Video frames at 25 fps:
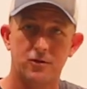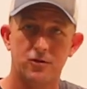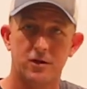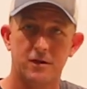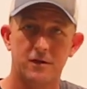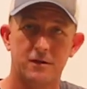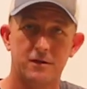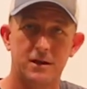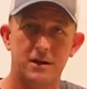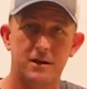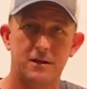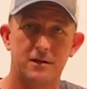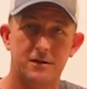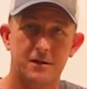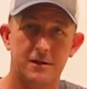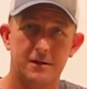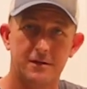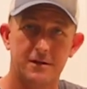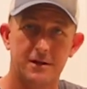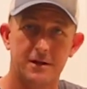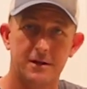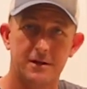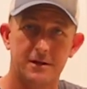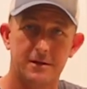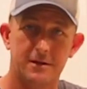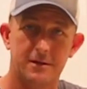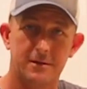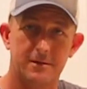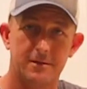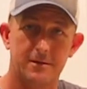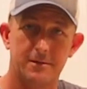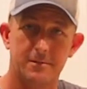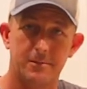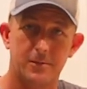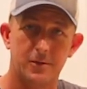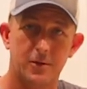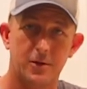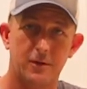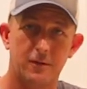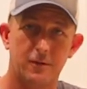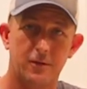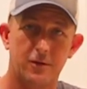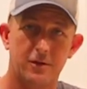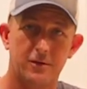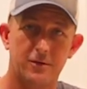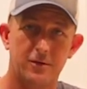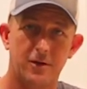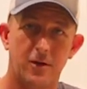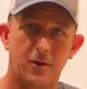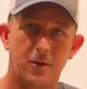trusty assistant,
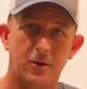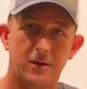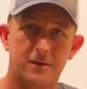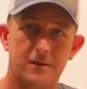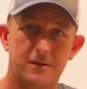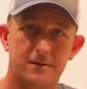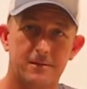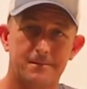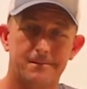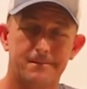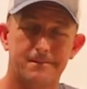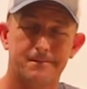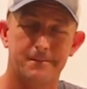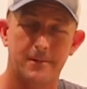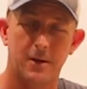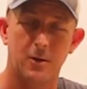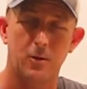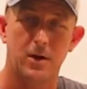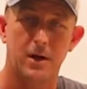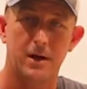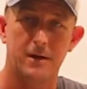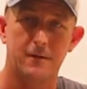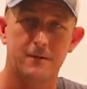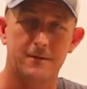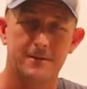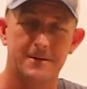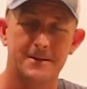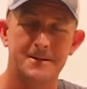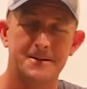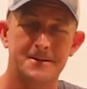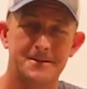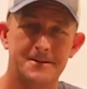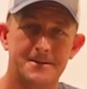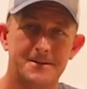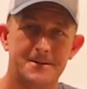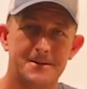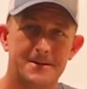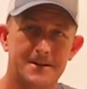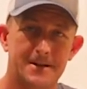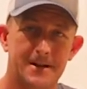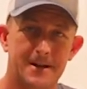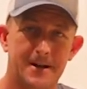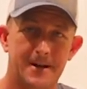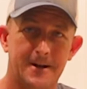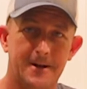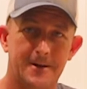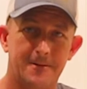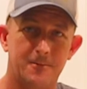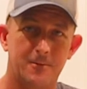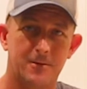beautiful as always, my wife,
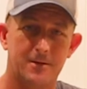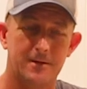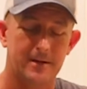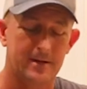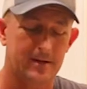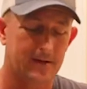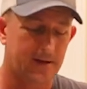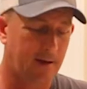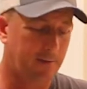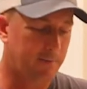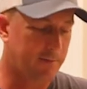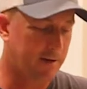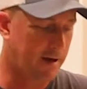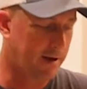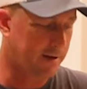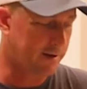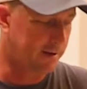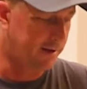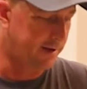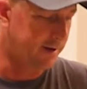came down at the